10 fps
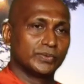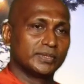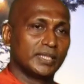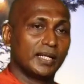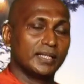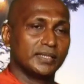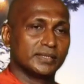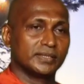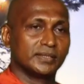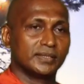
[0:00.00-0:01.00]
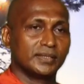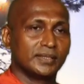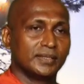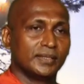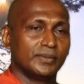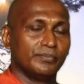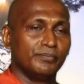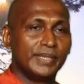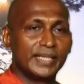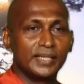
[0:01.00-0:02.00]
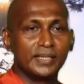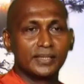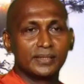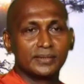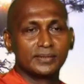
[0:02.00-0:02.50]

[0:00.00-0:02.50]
challenge many